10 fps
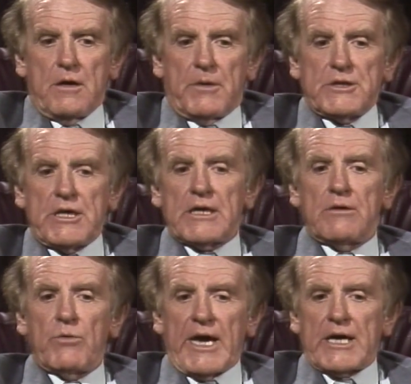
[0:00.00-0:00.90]
My
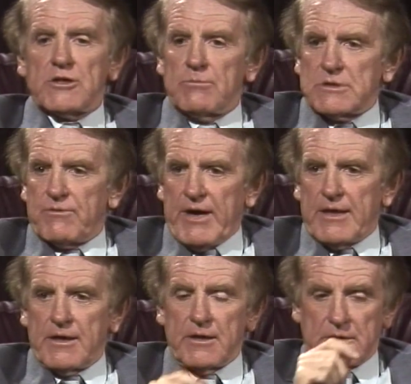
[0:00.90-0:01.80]
second reaction was
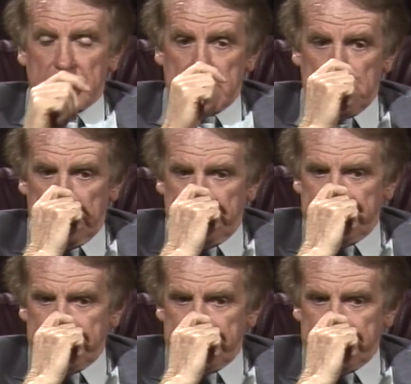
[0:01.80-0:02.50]
fatherly concern.